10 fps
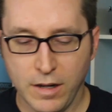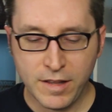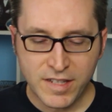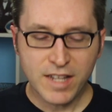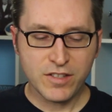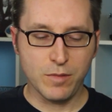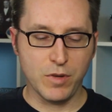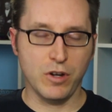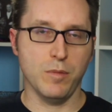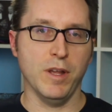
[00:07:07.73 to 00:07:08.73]
Now, this has some
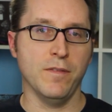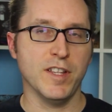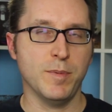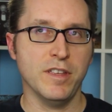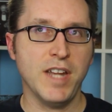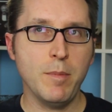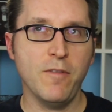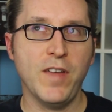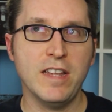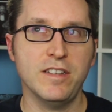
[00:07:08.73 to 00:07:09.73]
noted benefits, but the type of
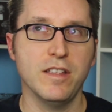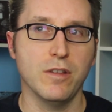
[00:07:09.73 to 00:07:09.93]
fasting